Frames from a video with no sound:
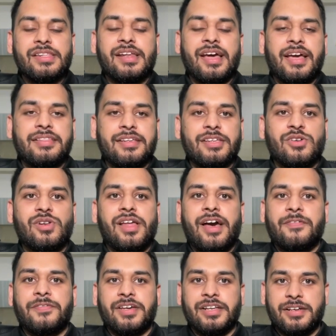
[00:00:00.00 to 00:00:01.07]
then I think you'll
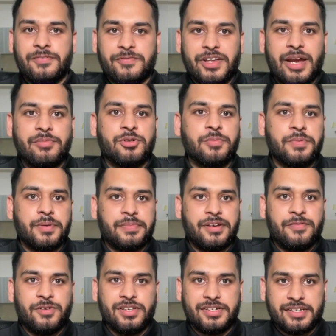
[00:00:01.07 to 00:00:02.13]
have enough time to prepare
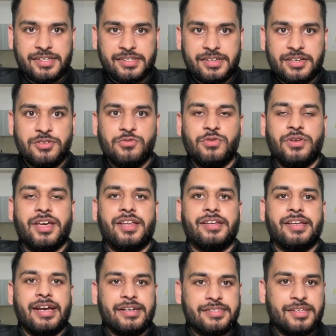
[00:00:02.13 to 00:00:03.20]
for the test and you can get the